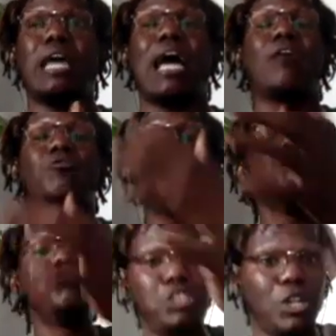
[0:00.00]
how
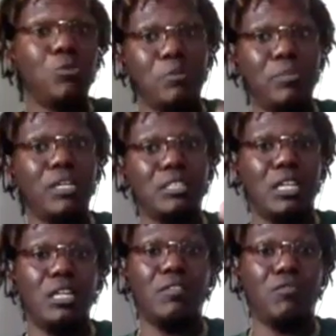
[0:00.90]
you show up as an
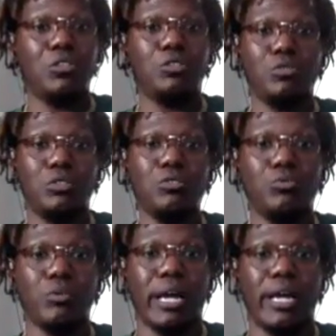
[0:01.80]
individual too,
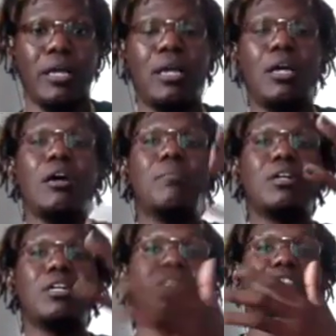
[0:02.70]
right?
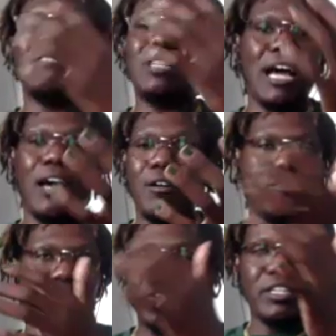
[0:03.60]
Because
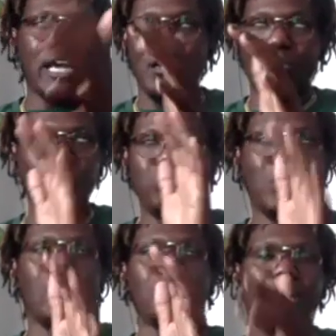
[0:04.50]
for y'all who
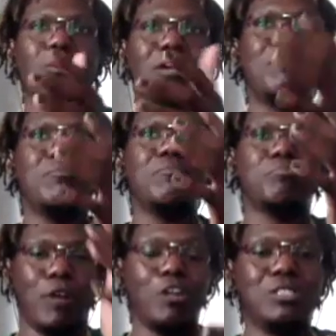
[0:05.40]
don't know him
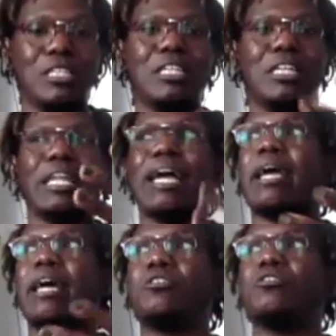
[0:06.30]
personally like
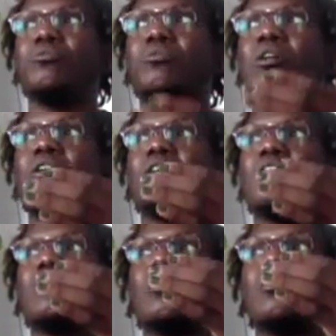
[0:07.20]
I do,
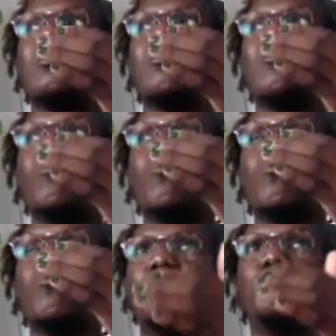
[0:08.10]

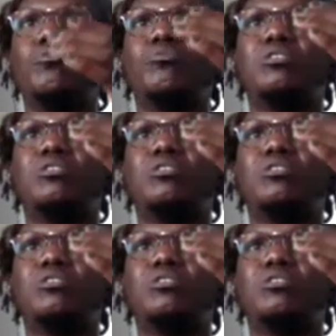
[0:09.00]
what you